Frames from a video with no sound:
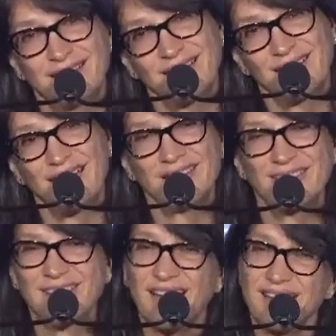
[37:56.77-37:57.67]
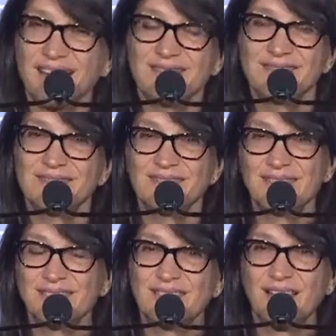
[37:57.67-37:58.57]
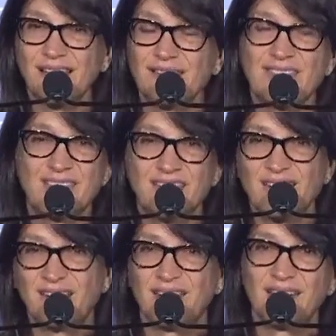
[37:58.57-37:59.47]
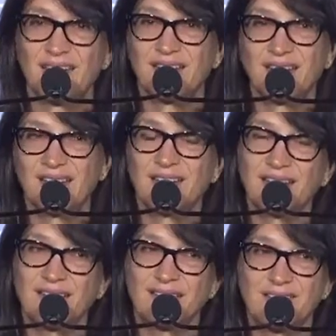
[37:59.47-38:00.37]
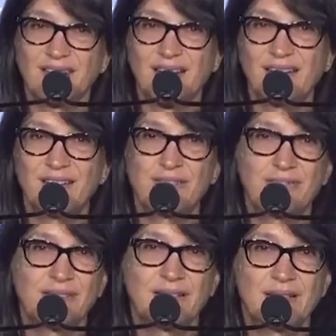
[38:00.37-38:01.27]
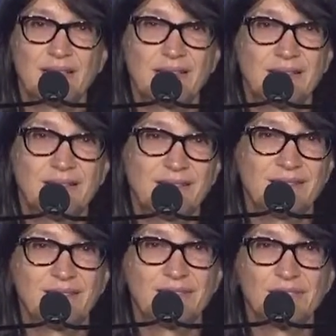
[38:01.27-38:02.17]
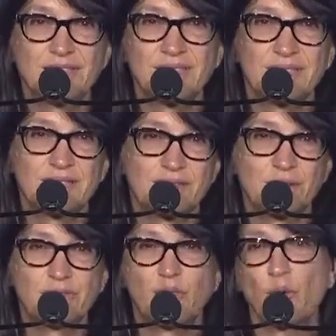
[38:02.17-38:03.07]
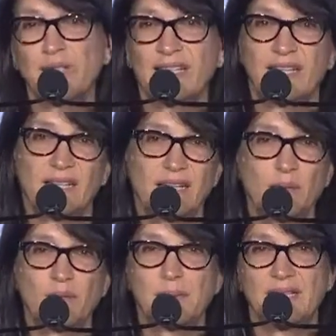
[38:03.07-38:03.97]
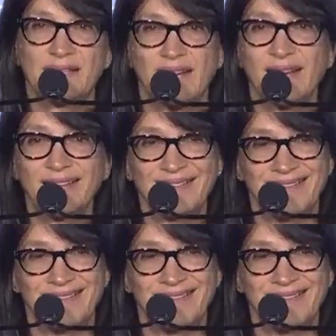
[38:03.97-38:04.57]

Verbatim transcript: Uh, she's kind of, she's kind of studied and, and you know, just kind of, I don't know, she's sort of lordly. I don't want to be like that.